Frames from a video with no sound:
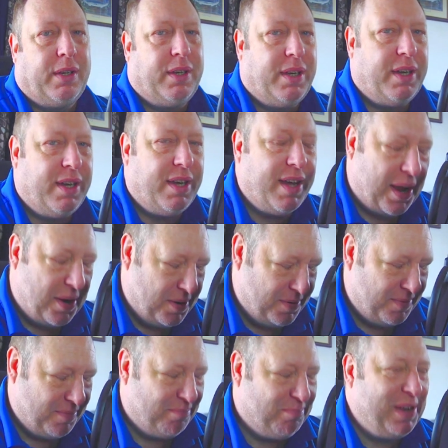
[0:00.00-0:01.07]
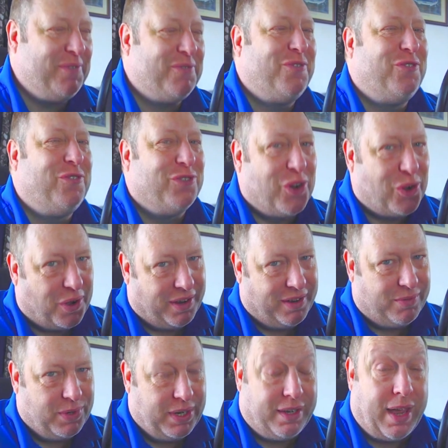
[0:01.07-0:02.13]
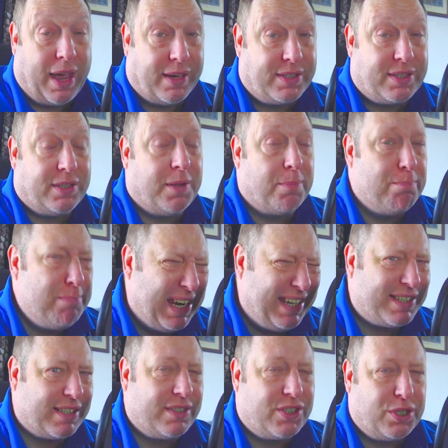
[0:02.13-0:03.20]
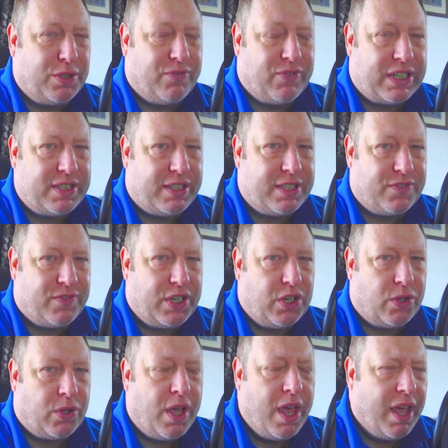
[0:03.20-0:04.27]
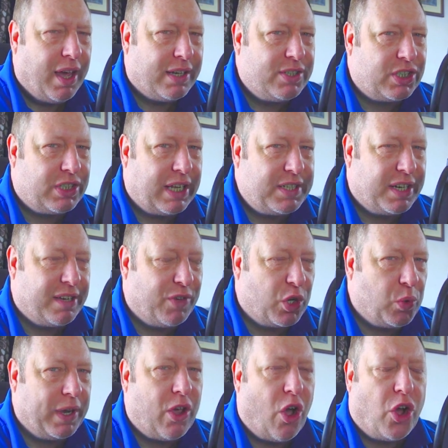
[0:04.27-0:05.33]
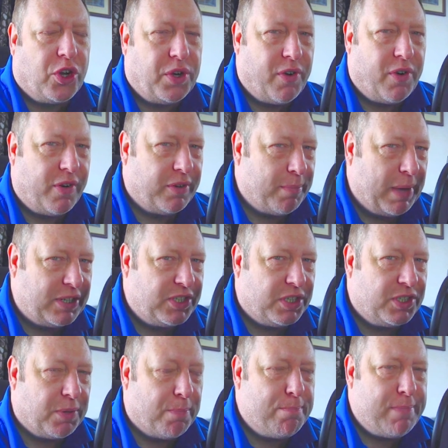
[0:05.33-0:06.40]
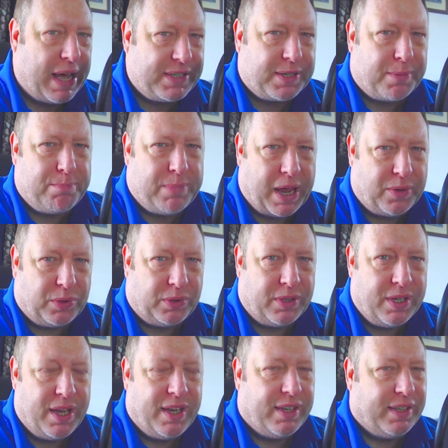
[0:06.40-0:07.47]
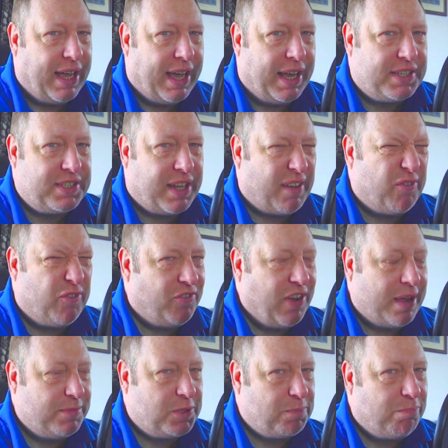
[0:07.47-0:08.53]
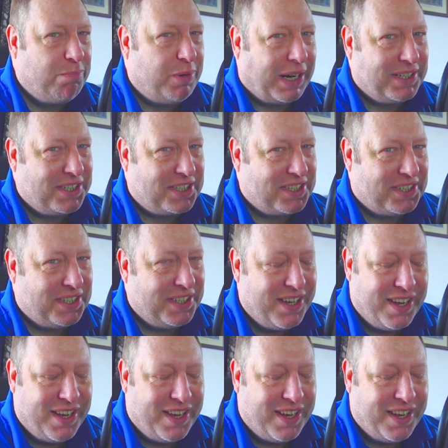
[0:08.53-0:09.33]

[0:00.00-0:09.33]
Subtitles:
Now, before we get into the meat and to veg of this video, I'd just like to give a quick honorary mention to Matt Powell. Yes, that famous prankster.